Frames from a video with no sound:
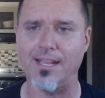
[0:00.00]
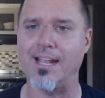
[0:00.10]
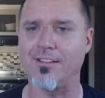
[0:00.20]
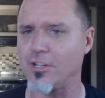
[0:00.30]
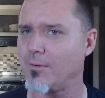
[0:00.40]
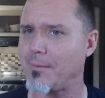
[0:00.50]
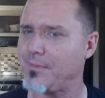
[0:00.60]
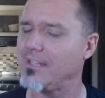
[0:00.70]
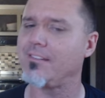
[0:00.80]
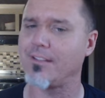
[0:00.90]
yeah, it's
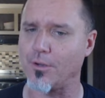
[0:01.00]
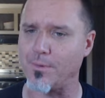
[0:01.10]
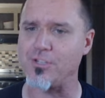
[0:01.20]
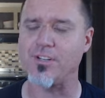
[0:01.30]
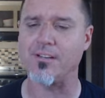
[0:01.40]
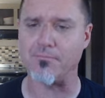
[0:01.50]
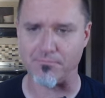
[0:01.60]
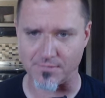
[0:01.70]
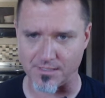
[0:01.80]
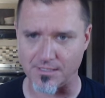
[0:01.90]
corrupted, so we should
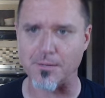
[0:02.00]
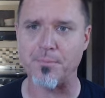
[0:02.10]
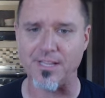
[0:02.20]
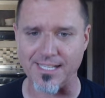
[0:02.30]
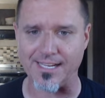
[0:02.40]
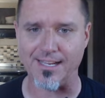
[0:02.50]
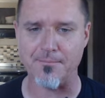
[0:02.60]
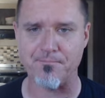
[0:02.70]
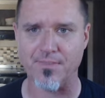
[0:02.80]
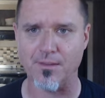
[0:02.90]
complete it.